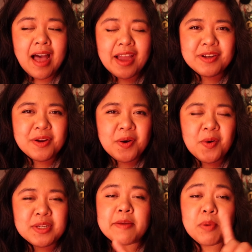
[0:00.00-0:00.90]
I
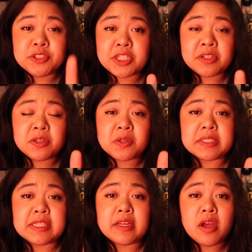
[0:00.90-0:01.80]
know, like
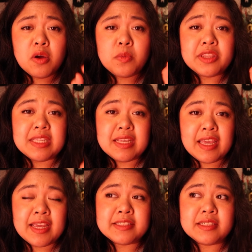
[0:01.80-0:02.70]
particularly with the
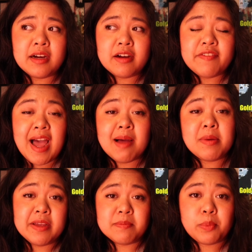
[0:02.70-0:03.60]
case of
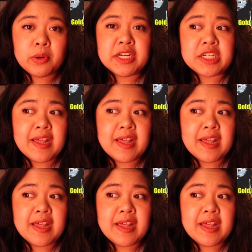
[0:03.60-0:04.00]
Abba and Preach,